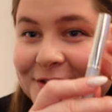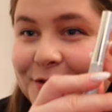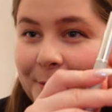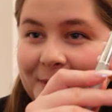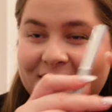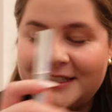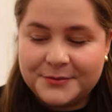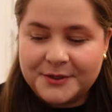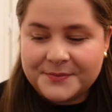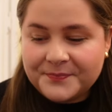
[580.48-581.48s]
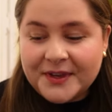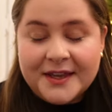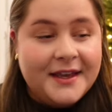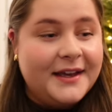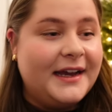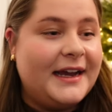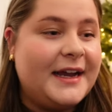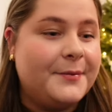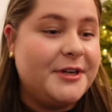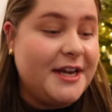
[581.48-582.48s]
to apply this one.
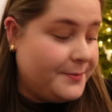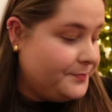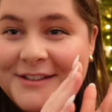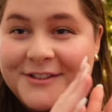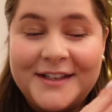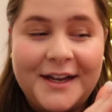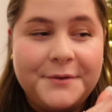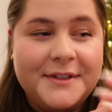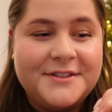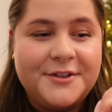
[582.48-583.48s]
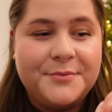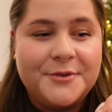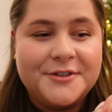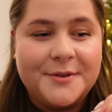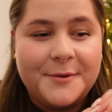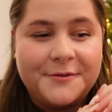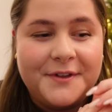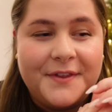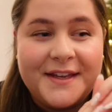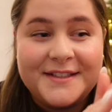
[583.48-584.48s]
But yeah, so now let's unbox some of
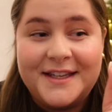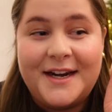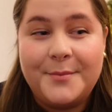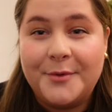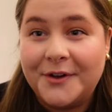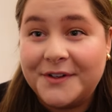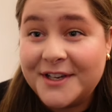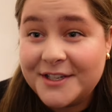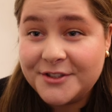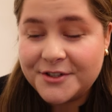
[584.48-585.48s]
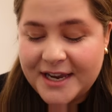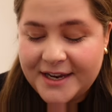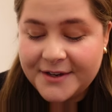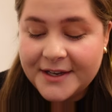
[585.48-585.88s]
the things that I bought yesterday.